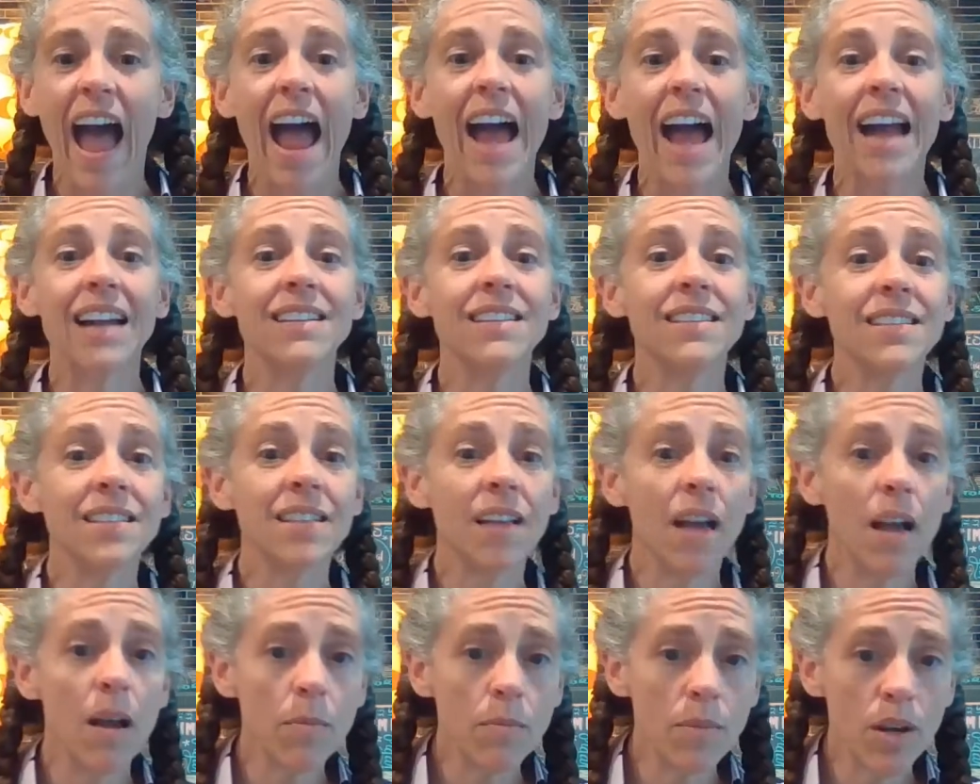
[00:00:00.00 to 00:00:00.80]
And
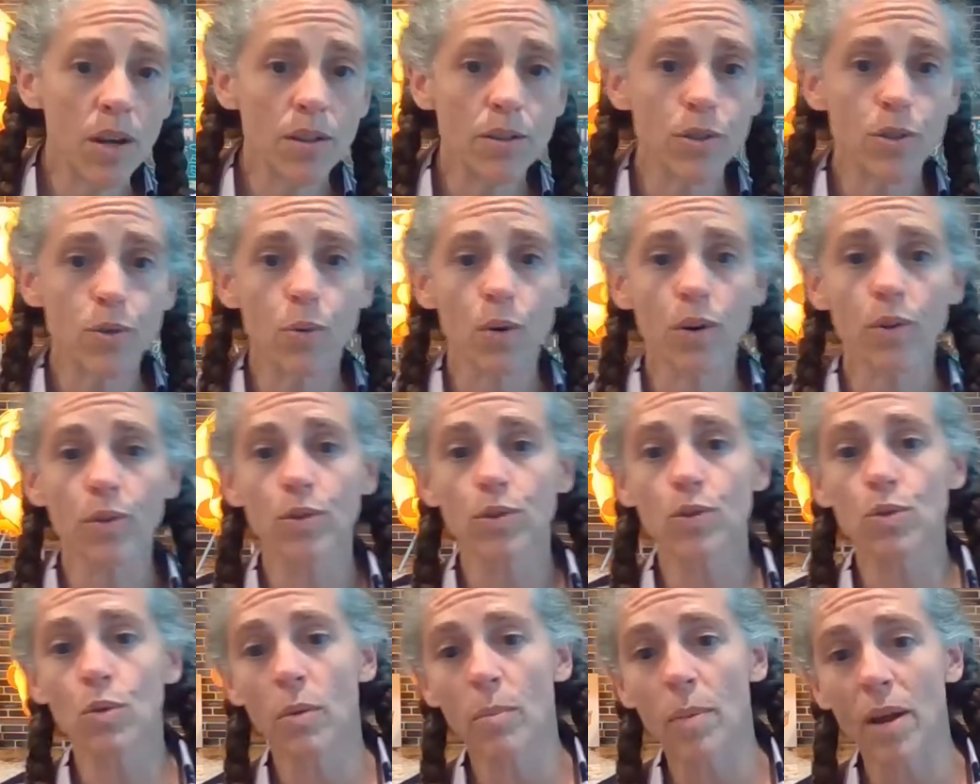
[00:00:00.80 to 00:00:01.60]
some
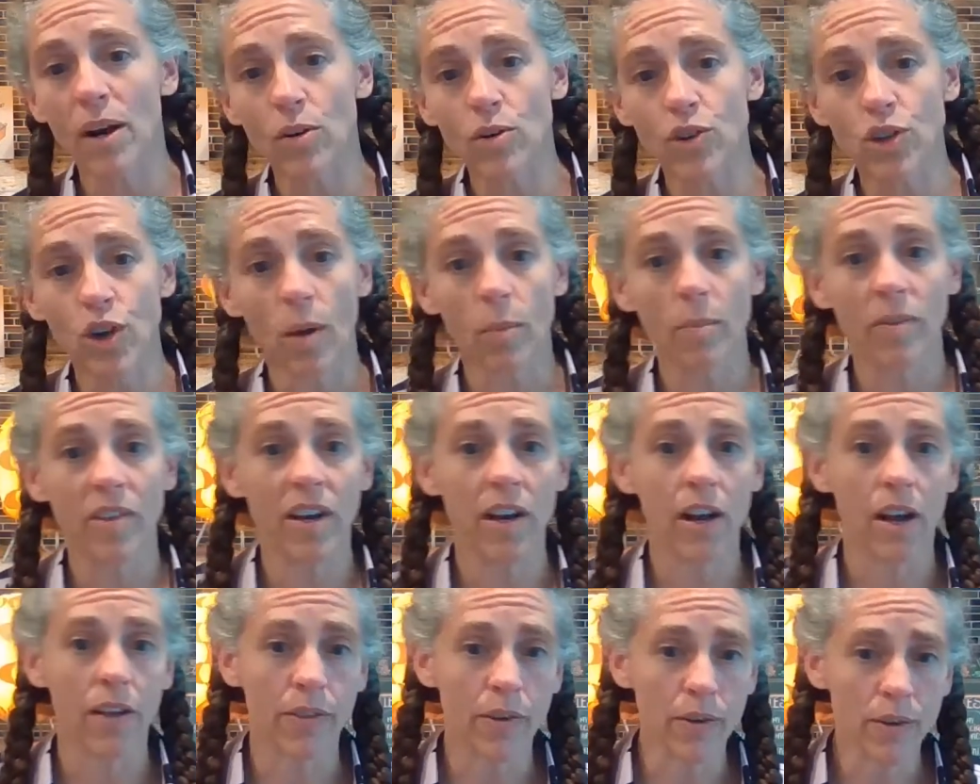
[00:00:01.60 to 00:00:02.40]
non-steroidals do a better job
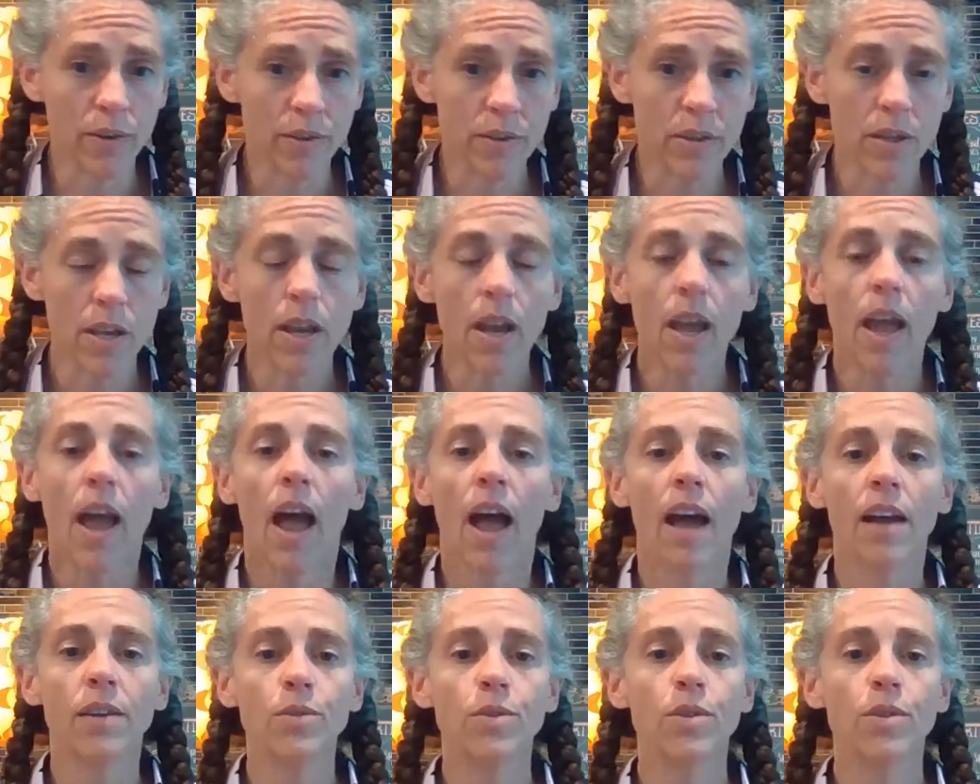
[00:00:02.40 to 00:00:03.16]
than others. And